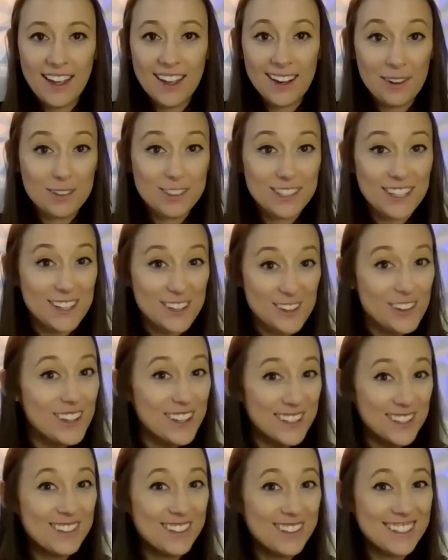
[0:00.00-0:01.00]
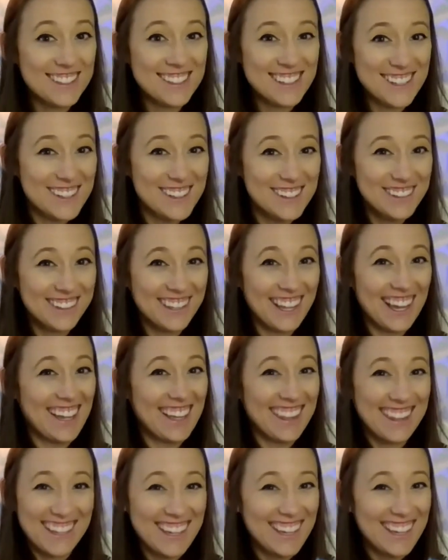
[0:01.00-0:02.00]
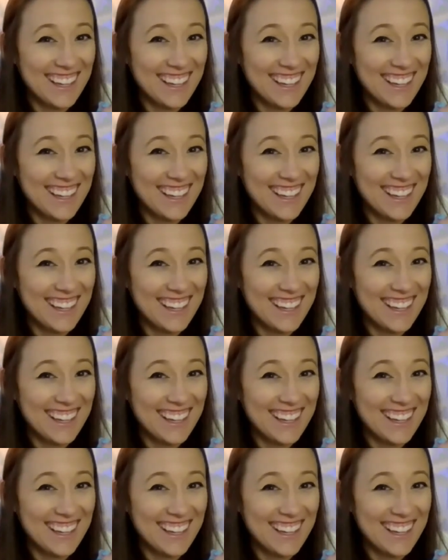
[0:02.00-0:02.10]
And I was like, you can do this too. Like,